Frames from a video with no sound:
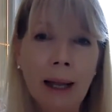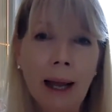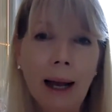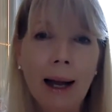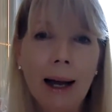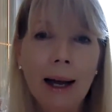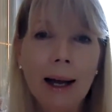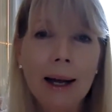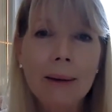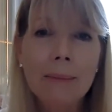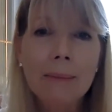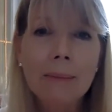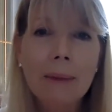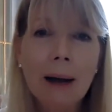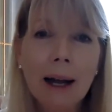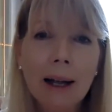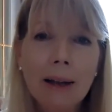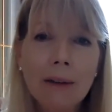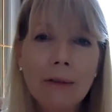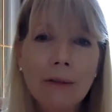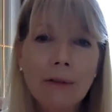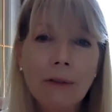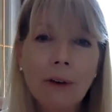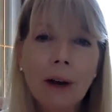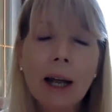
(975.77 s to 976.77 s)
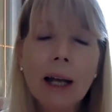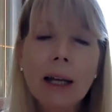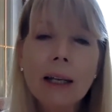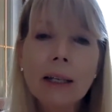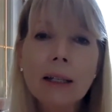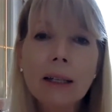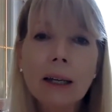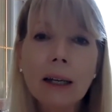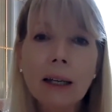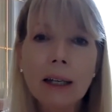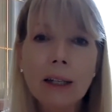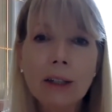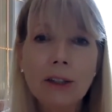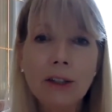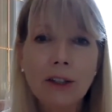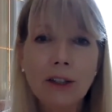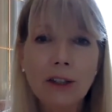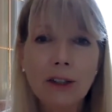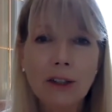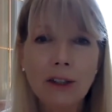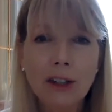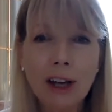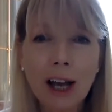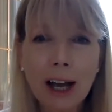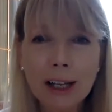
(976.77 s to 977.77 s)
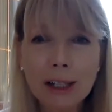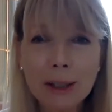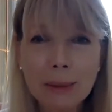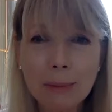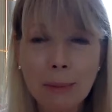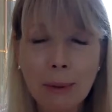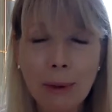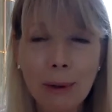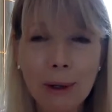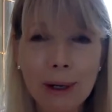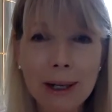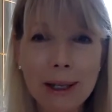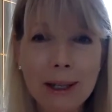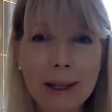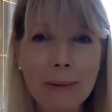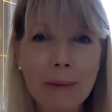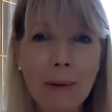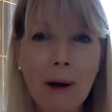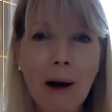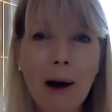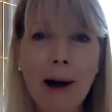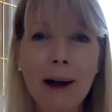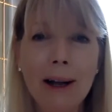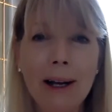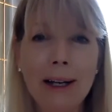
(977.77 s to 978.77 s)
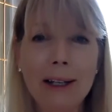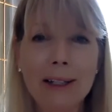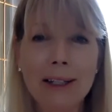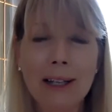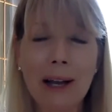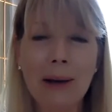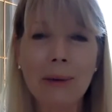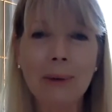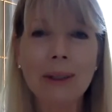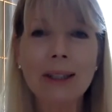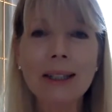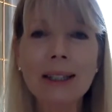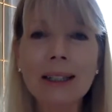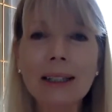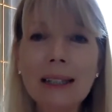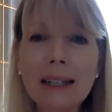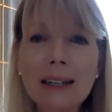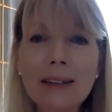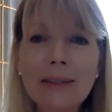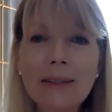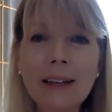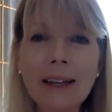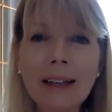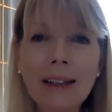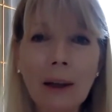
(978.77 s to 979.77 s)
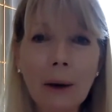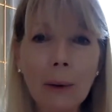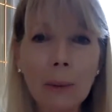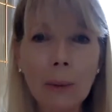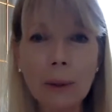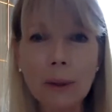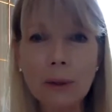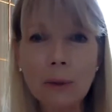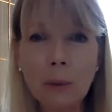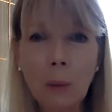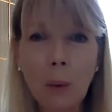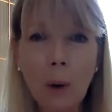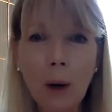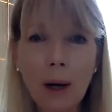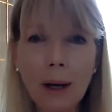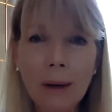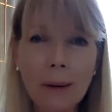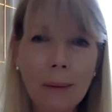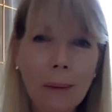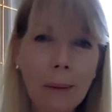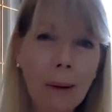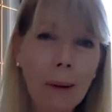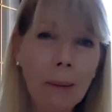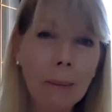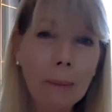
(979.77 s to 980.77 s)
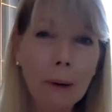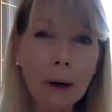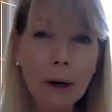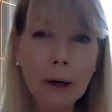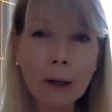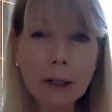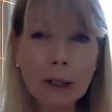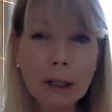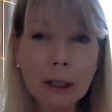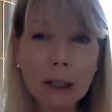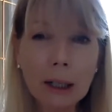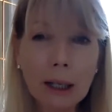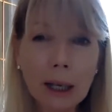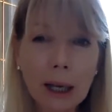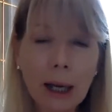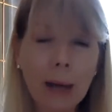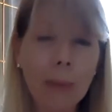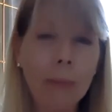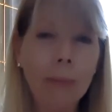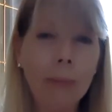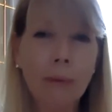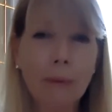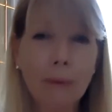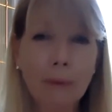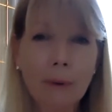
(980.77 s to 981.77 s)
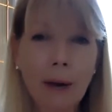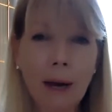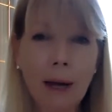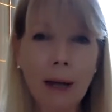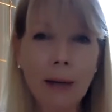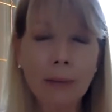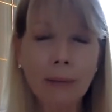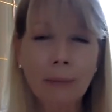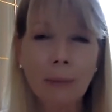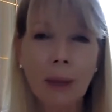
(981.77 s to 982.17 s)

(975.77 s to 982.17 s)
My friend is just putting them on as I was leaving. There was one partially up. Great.